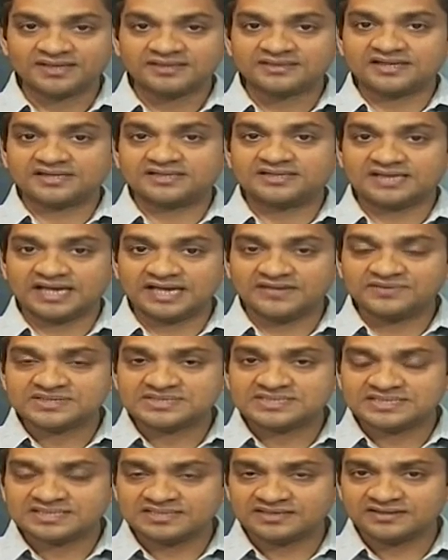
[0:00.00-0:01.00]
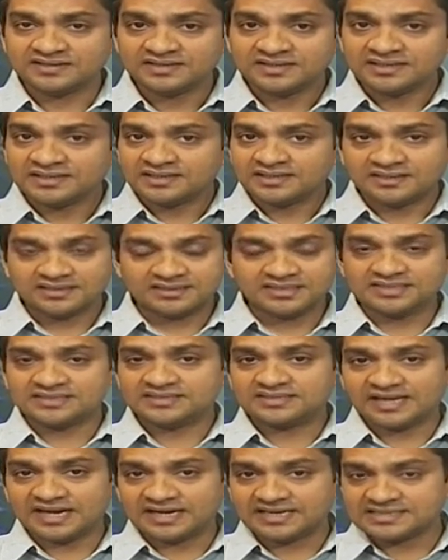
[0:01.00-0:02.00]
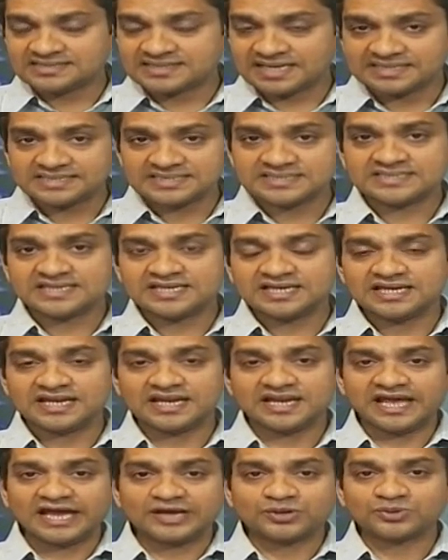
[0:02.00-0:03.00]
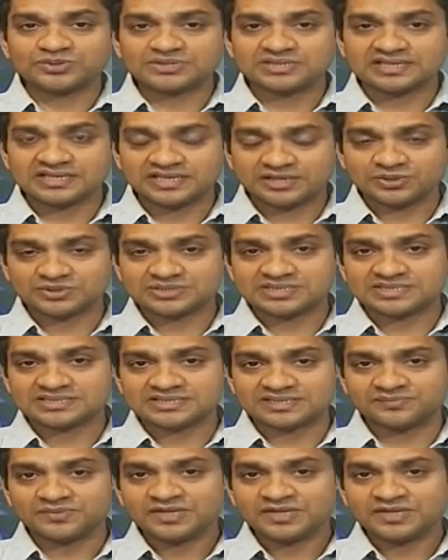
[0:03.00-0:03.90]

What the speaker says: The diversity that is existing in an agro ecosystem,